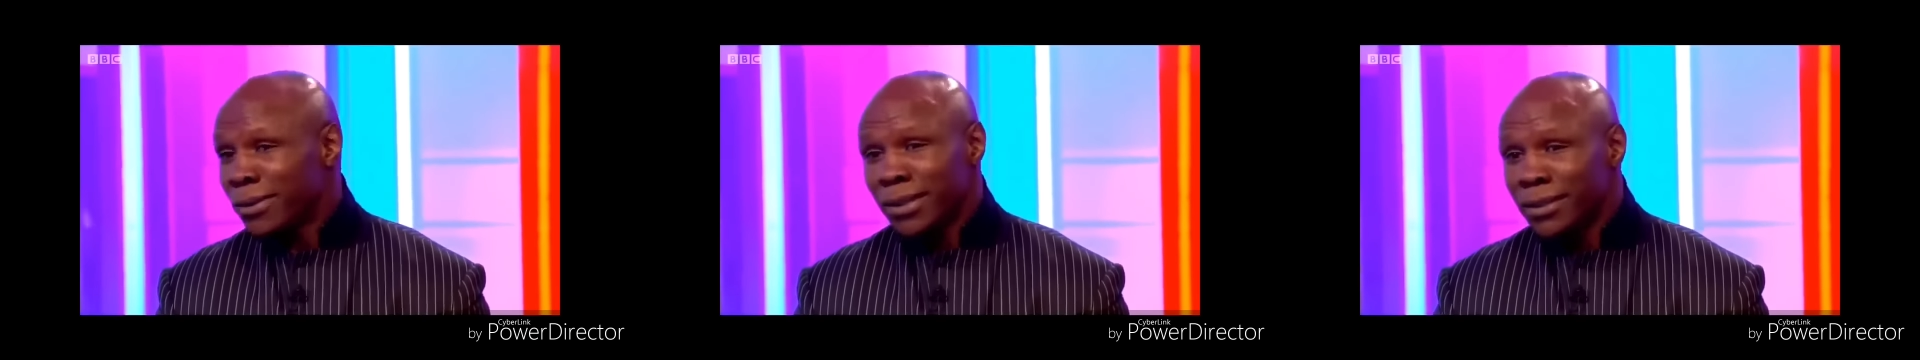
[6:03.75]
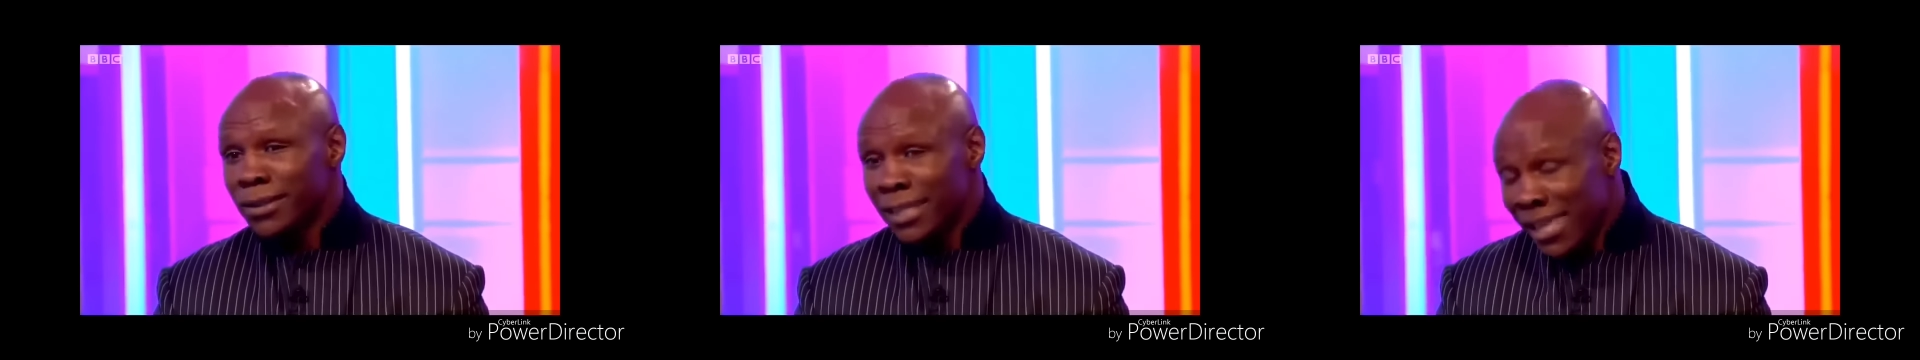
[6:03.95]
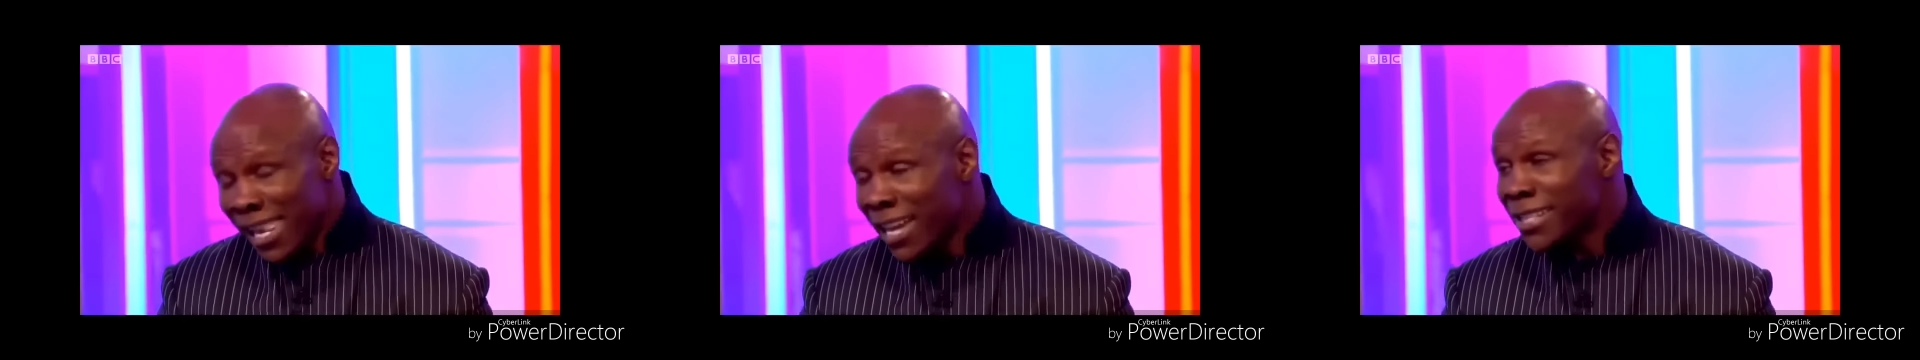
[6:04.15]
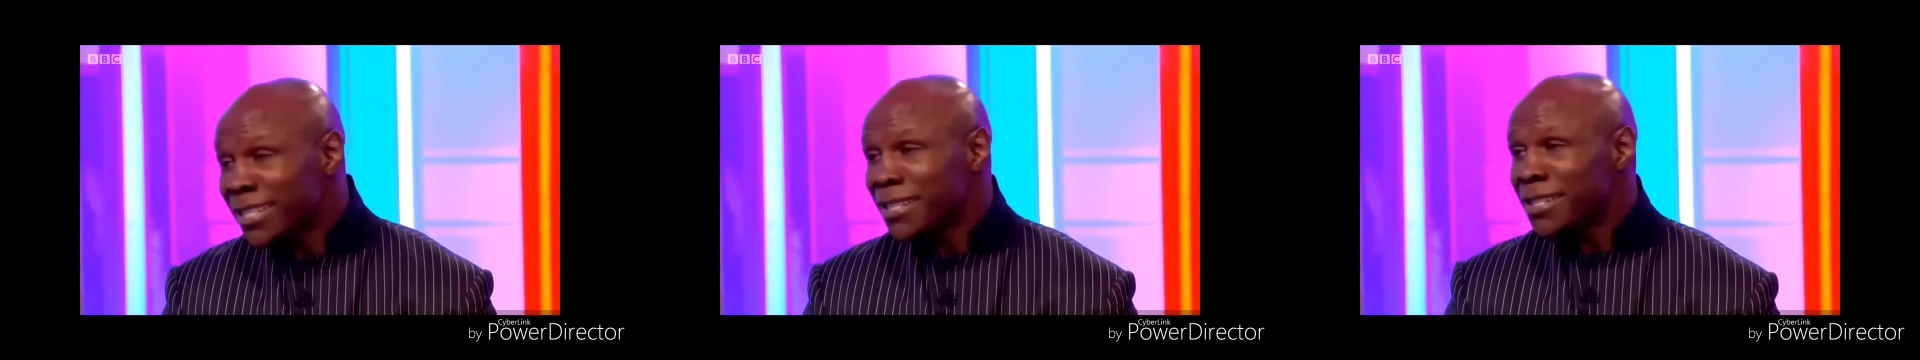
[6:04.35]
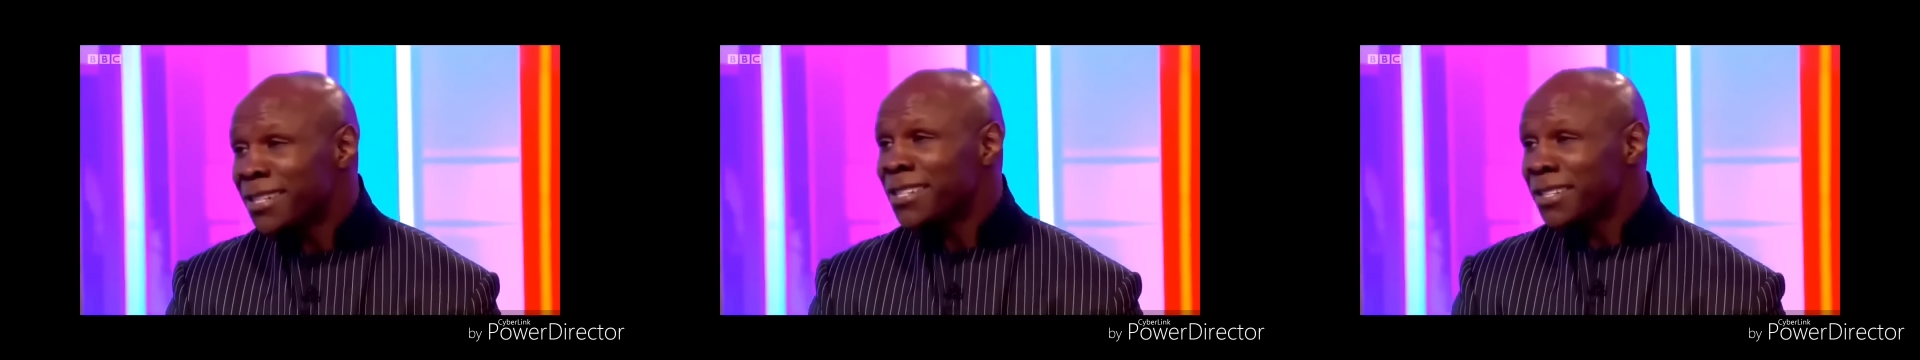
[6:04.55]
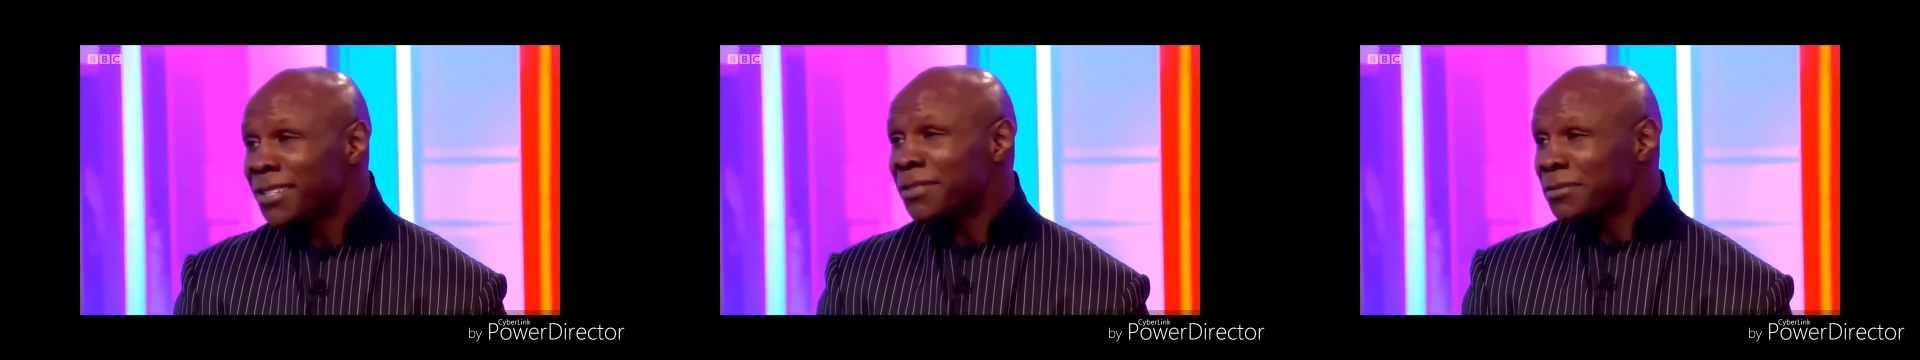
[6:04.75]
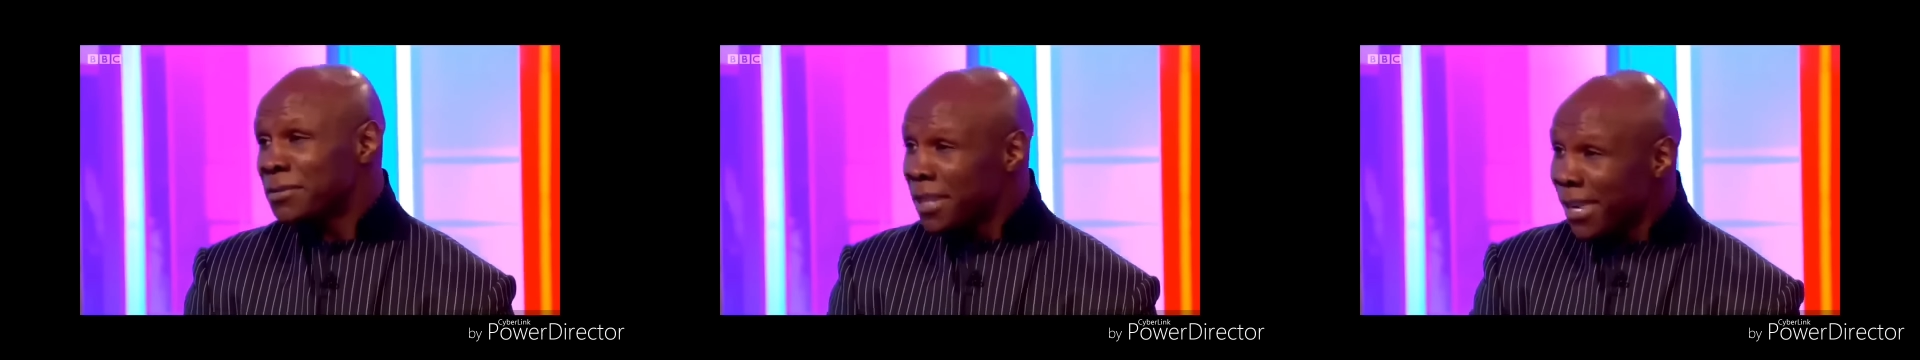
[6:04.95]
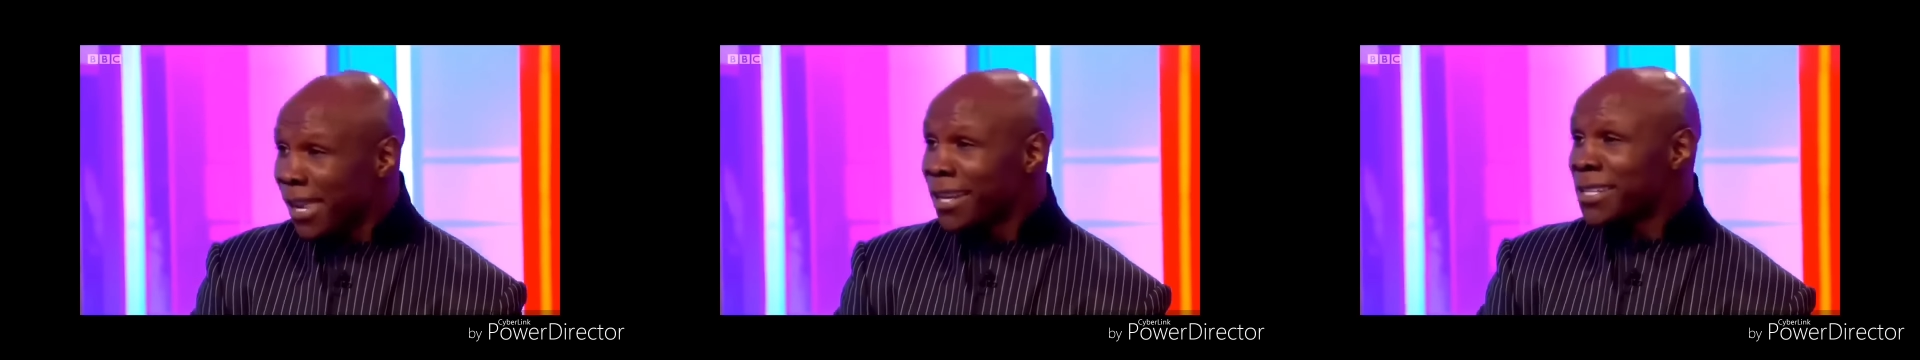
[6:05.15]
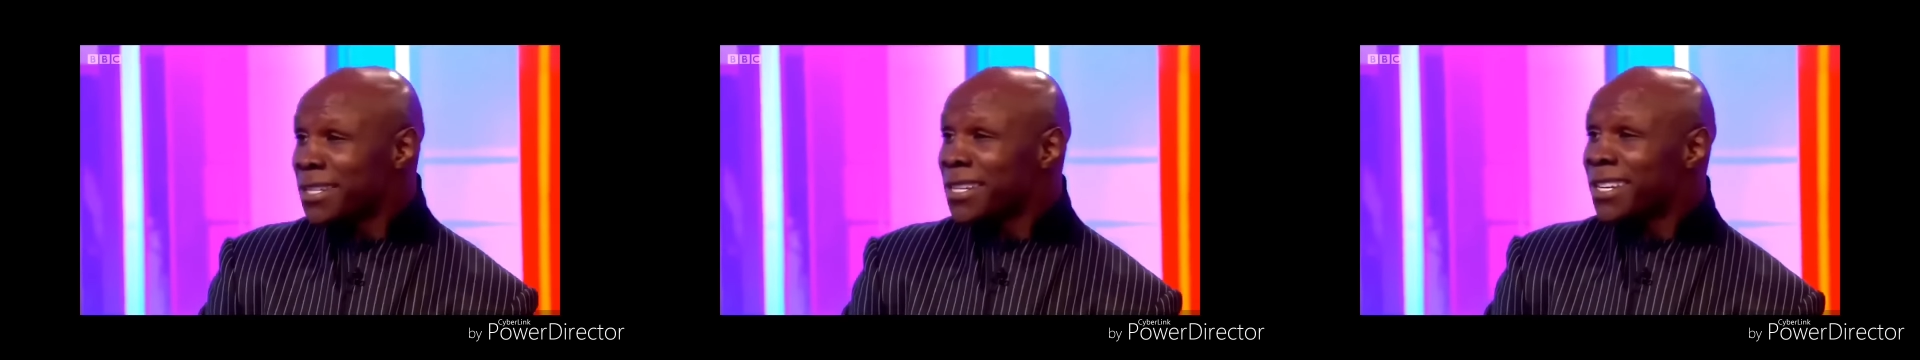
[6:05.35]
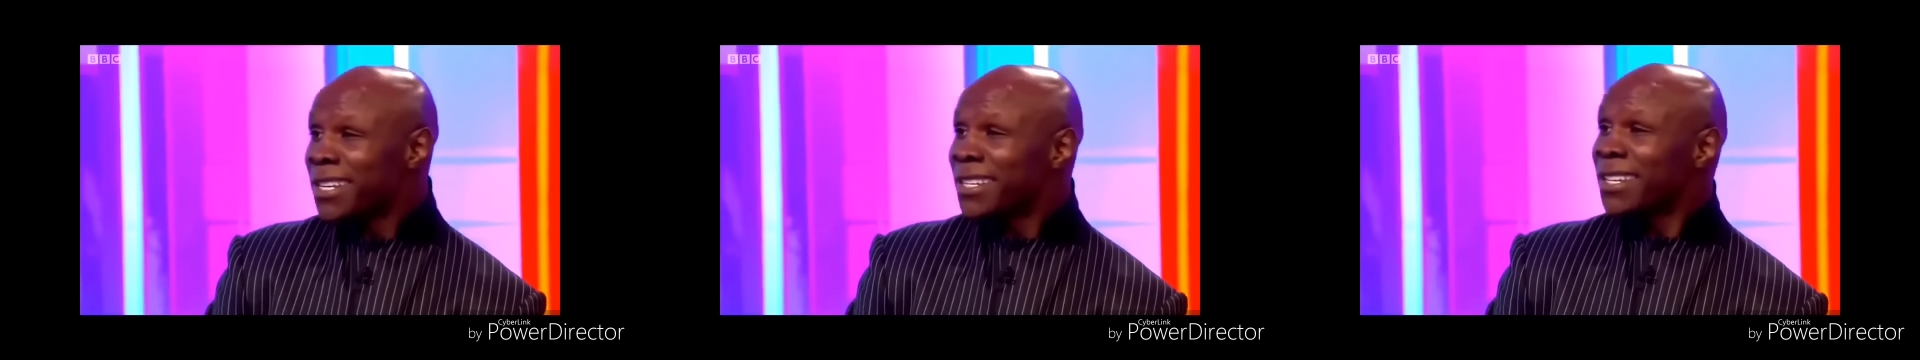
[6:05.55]
Mm-hmm.
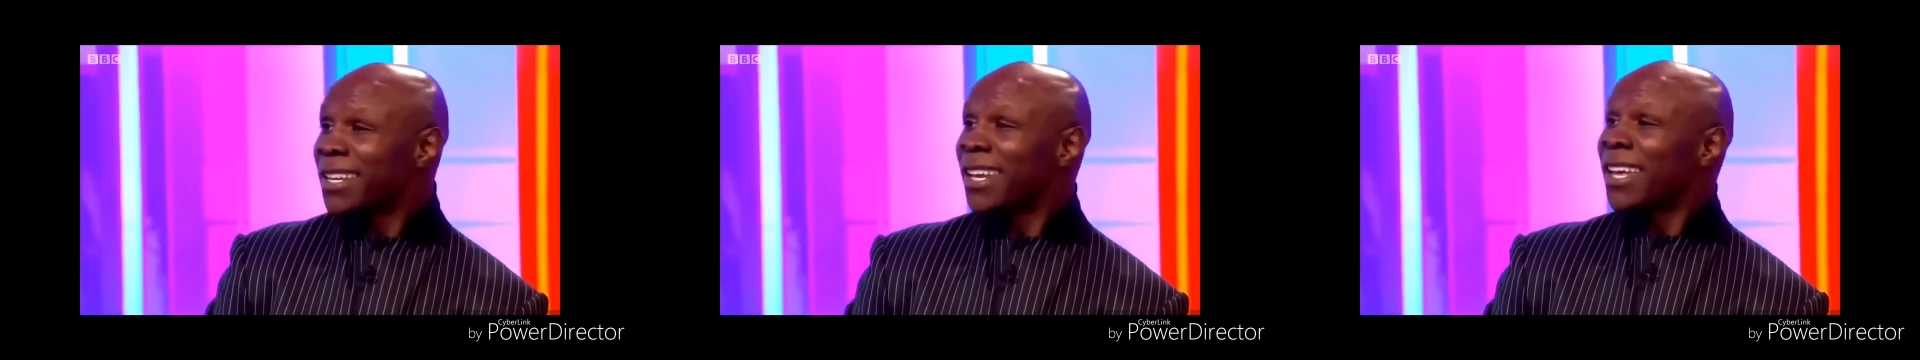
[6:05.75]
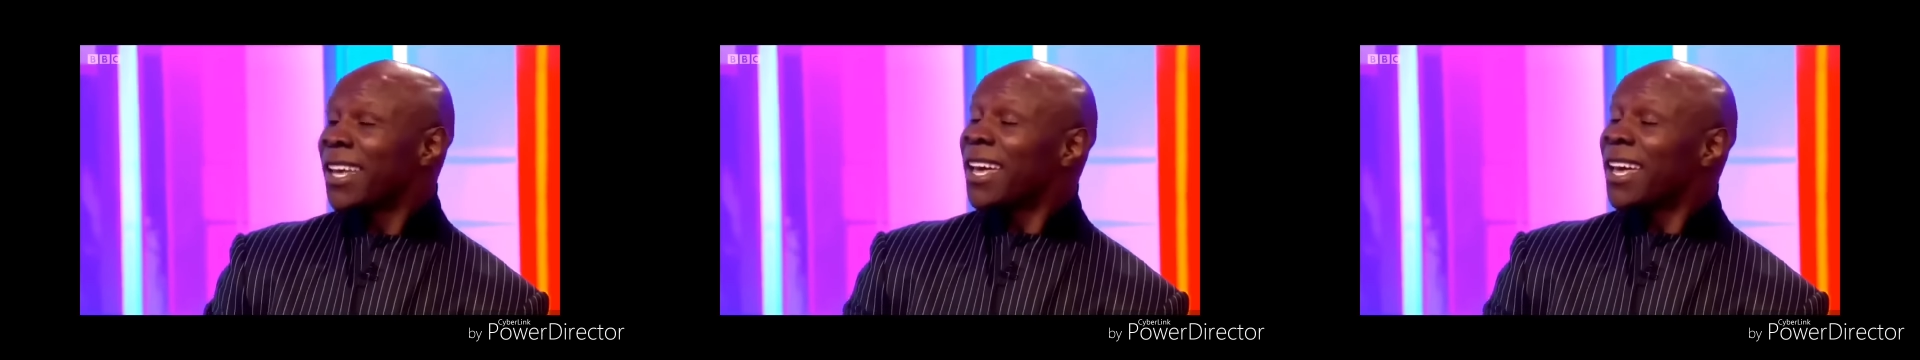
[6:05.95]
Delighted.